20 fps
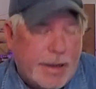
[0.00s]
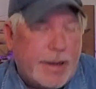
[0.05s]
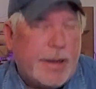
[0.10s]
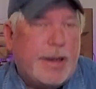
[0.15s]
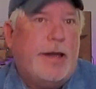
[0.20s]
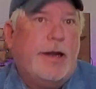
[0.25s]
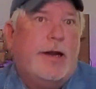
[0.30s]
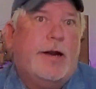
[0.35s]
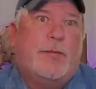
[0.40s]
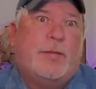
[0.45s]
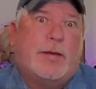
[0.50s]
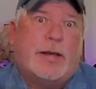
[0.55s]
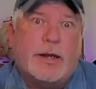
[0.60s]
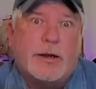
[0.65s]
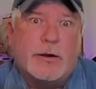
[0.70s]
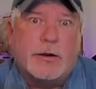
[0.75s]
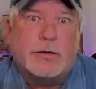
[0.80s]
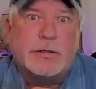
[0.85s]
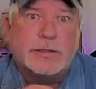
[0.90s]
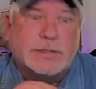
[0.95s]
it
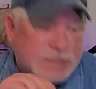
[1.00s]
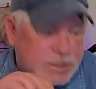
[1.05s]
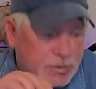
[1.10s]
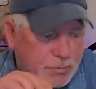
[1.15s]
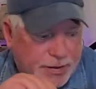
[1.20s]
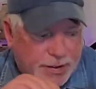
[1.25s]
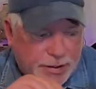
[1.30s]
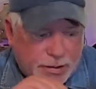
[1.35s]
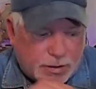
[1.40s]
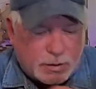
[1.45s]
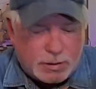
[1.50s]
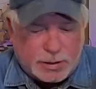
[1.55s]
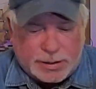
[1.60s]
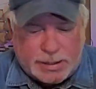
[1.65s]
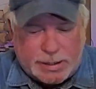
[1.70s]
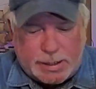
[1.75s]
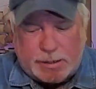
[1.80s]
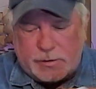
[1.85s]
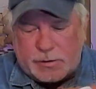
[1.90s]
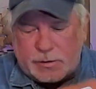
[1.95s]
appears to be all
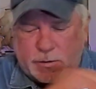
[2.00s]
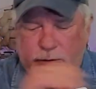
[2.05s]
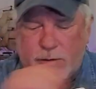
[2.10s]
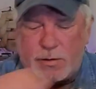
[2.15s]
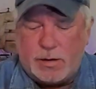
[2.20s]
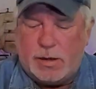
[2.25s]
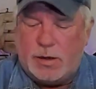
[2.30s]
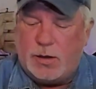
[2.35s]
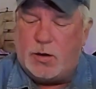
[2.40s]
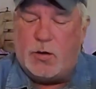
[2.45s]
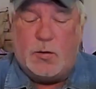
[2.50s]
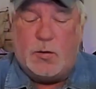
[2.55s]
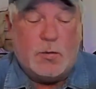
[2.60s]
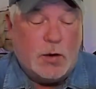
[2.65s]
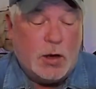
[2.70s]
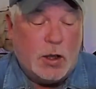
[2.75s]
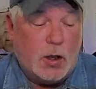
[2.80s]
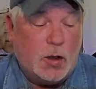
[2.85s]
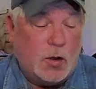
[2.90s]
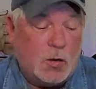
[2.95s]
here. Who
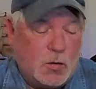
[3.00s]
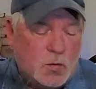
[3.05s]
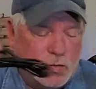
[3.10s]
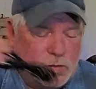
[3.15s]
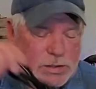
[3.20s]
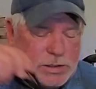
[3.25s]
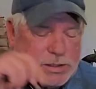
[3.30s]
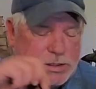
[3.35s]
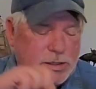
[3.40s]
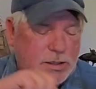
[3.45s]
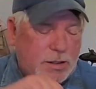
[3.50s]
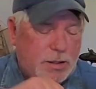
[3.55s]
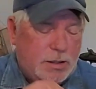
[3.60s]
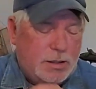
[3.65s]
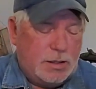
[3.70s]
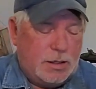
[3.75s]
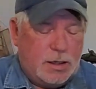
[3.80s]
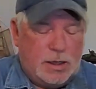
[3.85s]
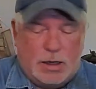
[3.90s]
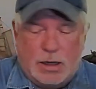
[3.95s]
knows?
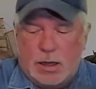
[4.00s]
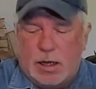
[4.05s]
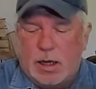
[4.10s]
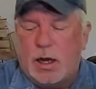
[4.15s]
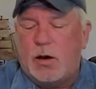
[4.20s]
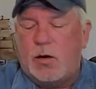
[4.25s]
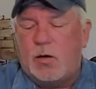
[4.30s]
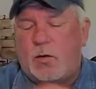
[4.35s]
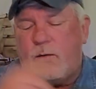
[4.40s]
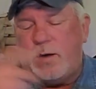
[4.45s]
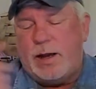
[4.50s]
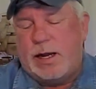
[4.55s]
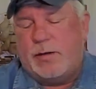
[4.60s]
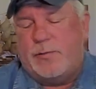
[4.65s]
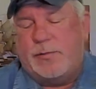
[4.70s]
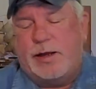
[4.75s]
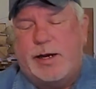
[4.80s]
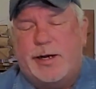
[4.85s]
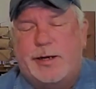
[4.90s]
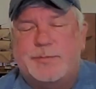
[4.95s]
Oh, wait a
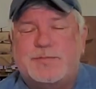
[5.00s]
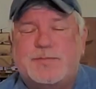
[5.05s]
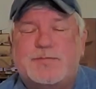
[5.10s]
minute.